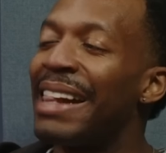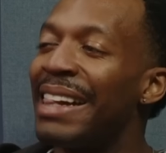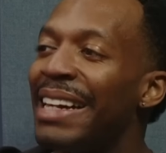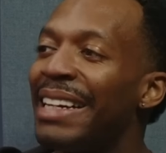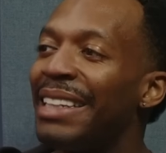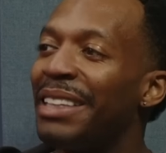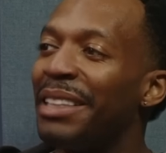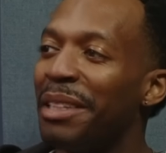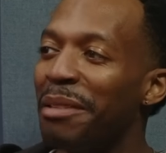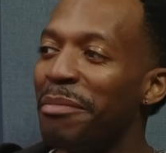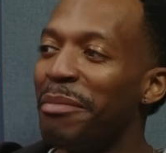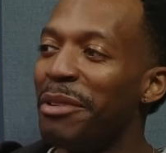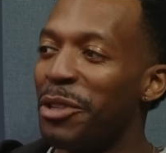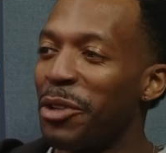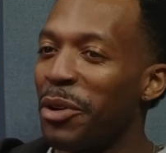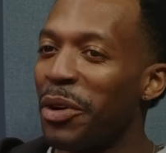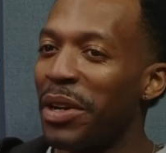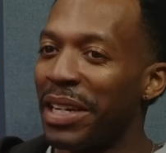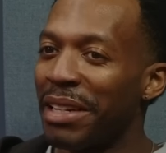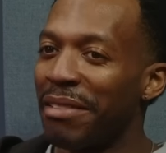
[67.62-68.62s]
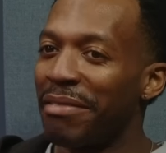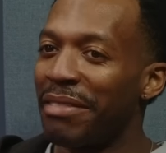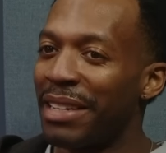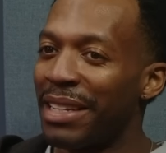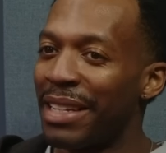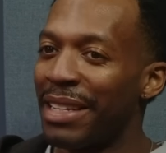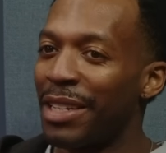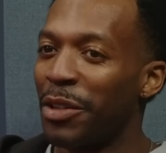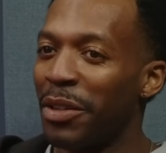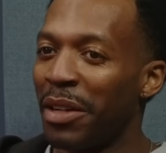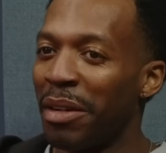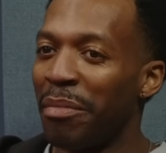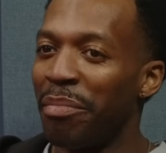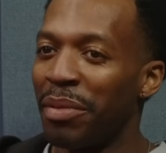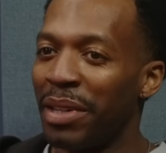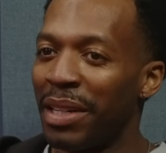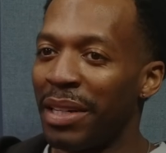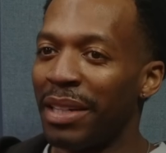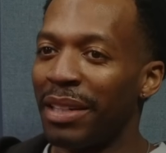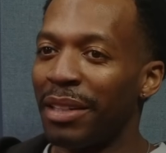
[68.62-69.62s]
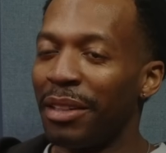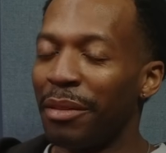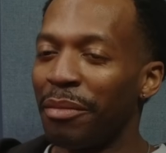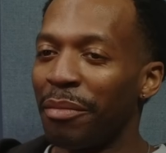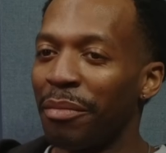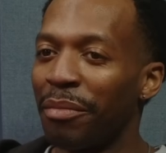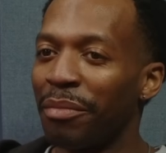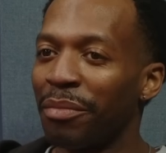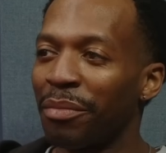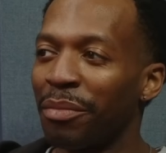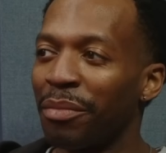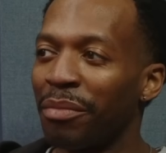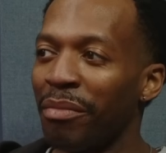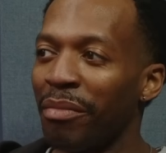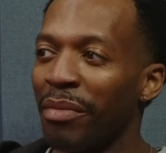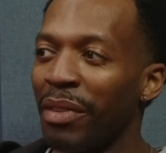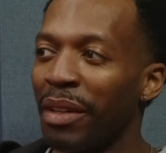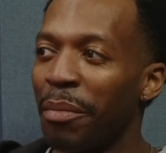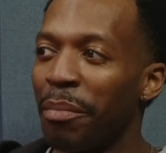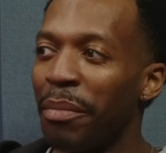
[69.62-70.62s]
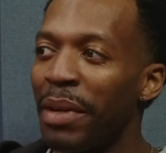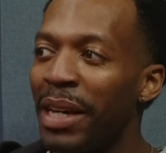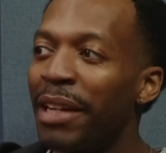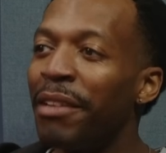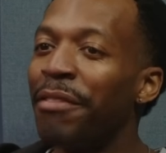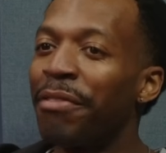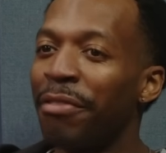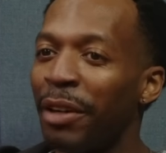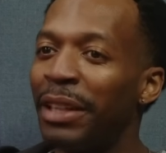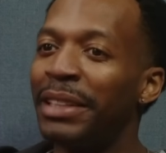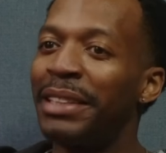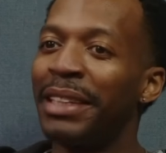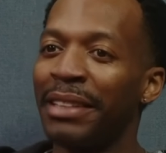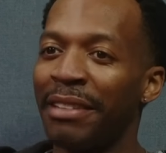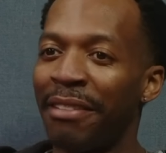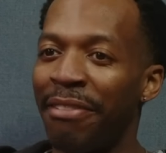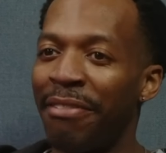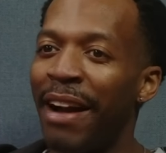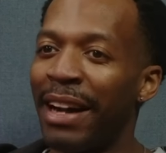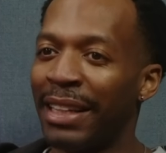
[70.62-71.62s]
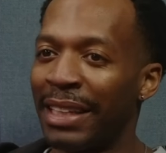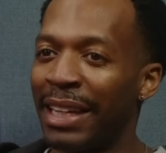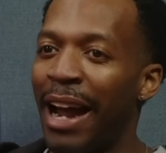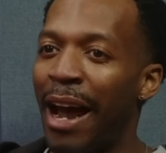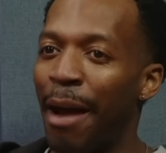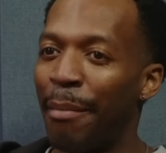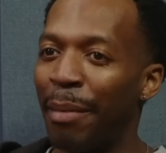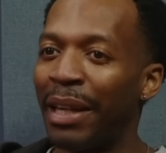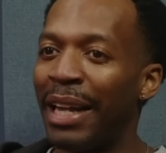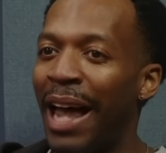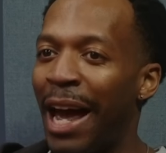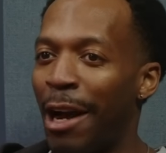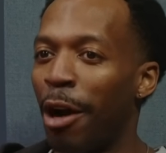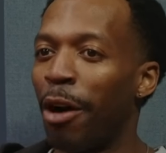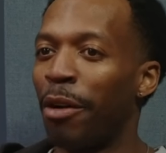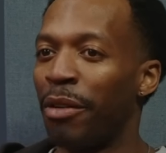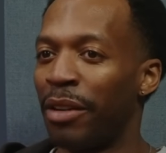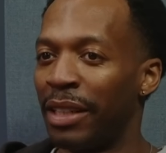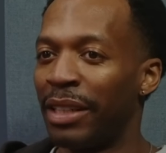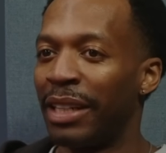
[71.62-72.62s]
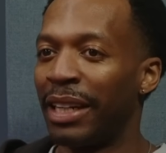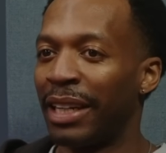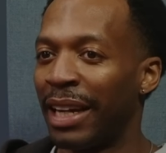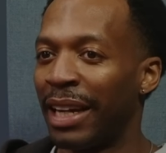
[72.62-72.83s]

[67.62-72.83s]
think the majority of this is going to be me confronting the fact that I'm a lot older than